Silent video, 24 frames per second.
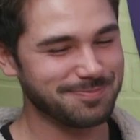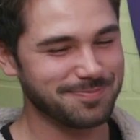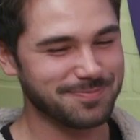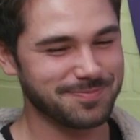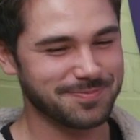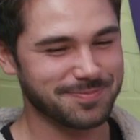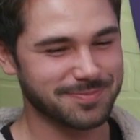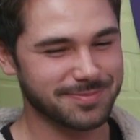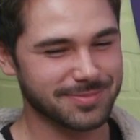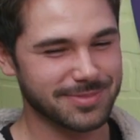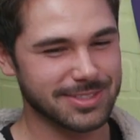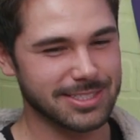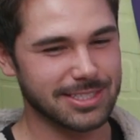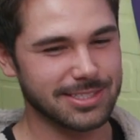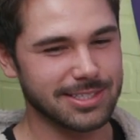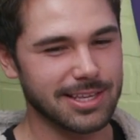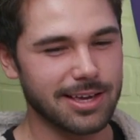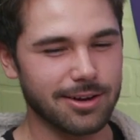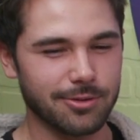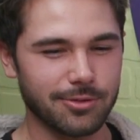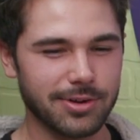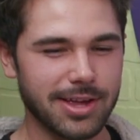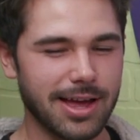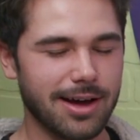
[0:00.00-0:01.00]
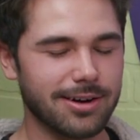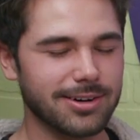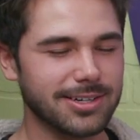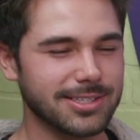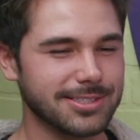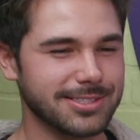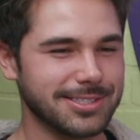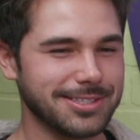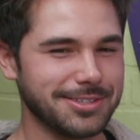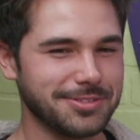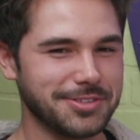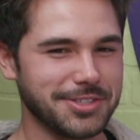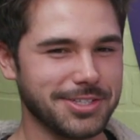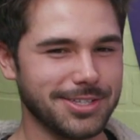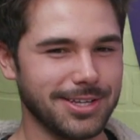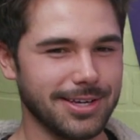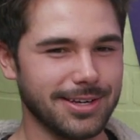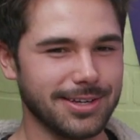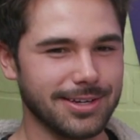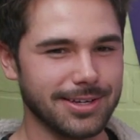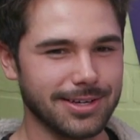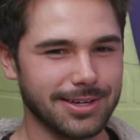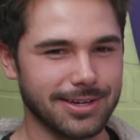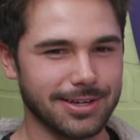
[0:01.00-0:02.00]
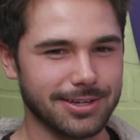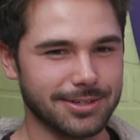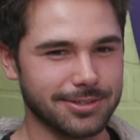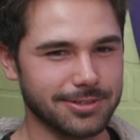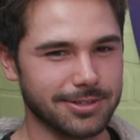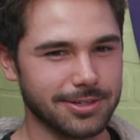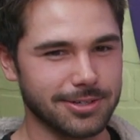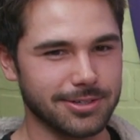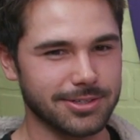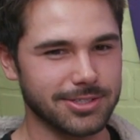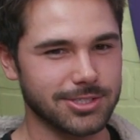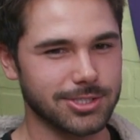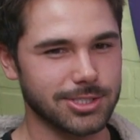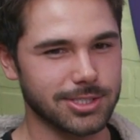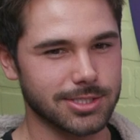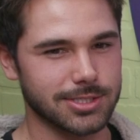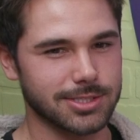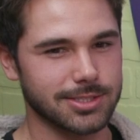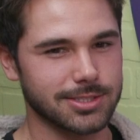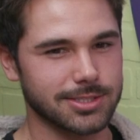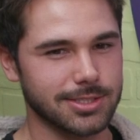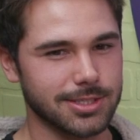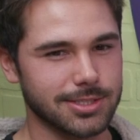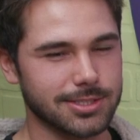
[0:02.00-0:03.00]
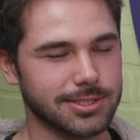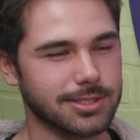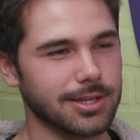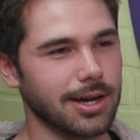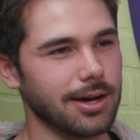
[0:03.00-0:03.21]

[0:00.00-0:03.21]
Fair yeah, reality TV dating, I don't know. It's just it's